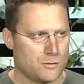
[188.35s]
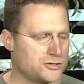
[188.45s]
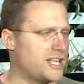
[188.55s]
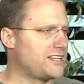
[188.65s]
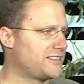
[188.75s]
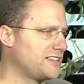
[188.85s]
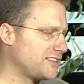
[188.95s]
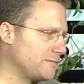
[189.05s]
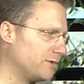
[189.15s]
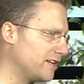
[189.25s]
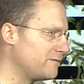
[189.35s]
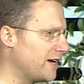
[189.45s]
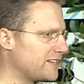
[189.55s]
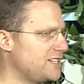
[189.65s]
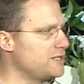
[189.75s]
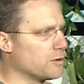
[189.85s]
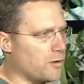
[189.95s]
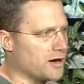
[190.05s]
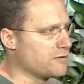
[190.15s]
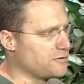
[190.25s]
We're sending things like blood and vaccine that
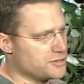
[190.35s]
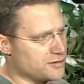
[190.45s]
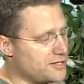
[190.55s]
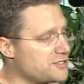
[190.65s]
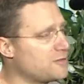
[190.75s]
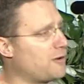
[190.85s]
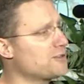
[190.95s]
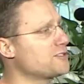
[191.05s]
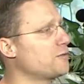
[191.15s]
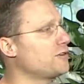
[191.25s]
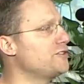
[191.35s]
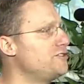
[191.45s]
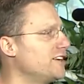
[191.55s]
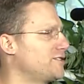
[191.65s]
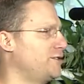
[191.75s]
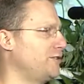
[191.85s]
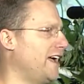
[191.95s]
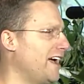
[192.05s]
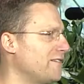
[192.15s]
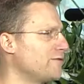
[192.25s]
require refrigeration to parts of the world that just don't
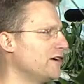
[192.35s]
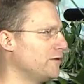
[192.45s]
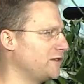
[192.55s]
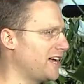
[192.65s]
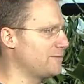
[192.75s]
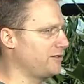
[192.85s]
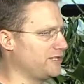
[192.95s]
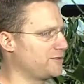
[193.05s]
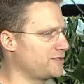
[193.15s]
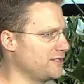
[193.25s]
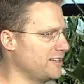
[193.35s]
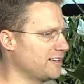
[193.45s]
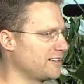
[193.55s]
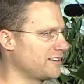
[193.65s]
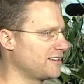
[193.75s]
have reliable electricity.